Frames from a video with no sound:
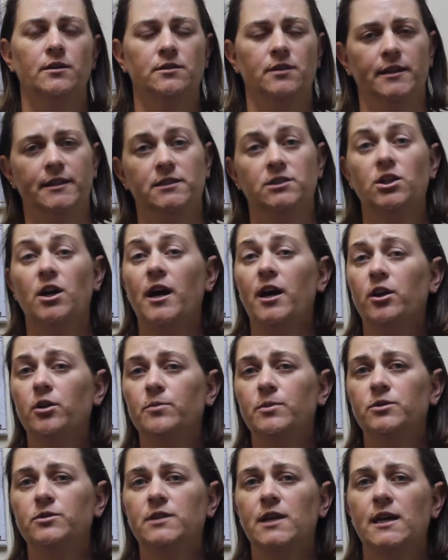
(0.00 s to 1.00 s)
like child
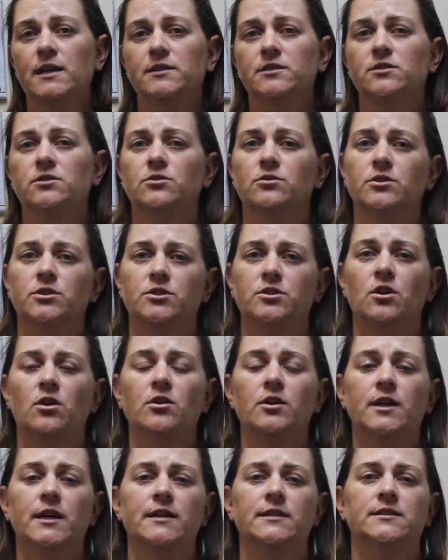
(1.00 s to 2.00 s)
abuse cases or
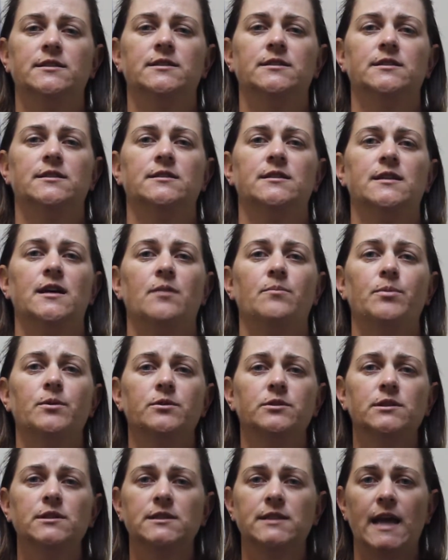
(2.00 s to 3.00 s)
assault cases is that
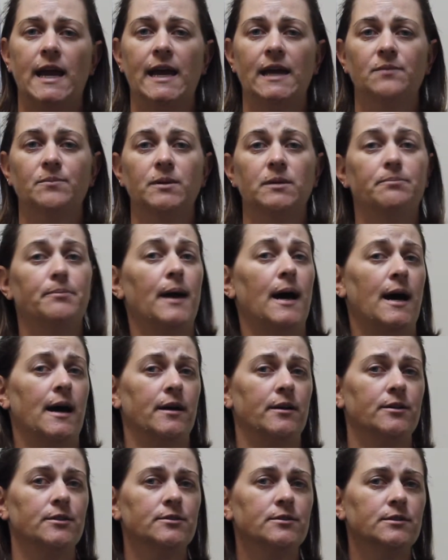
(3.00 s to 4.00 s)
bruises can be
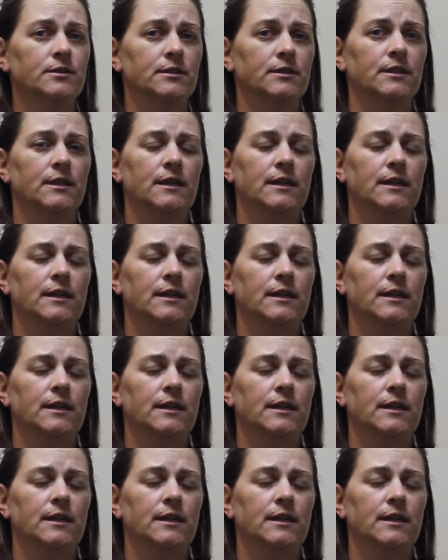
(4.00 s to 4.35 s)
patterned